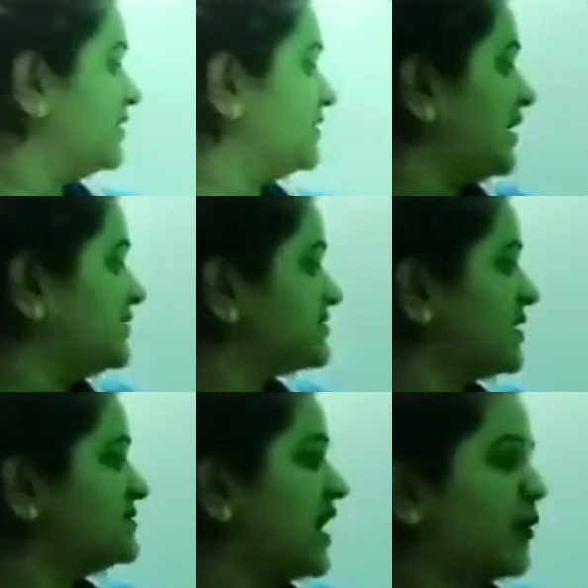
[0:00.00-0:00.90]
Next
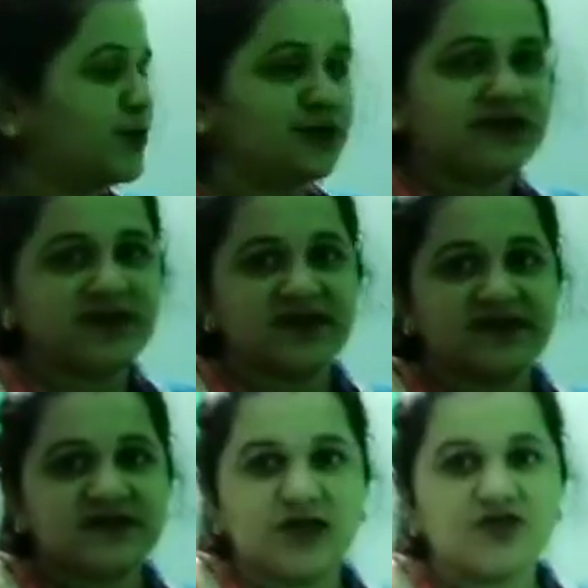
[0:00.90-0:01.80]
comes output
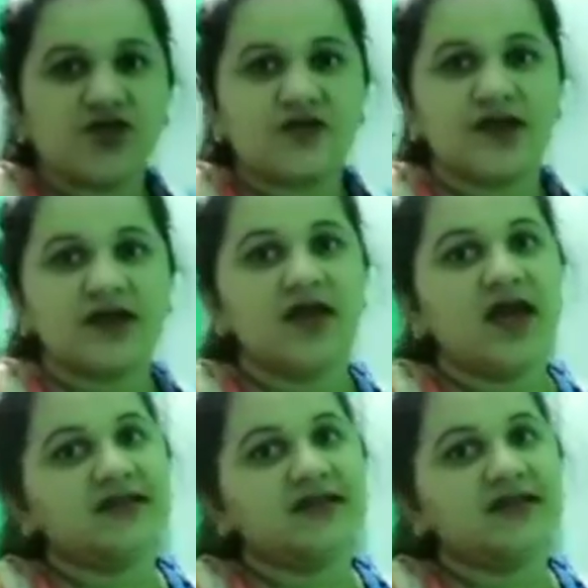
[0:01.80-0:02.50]
devices. Now children,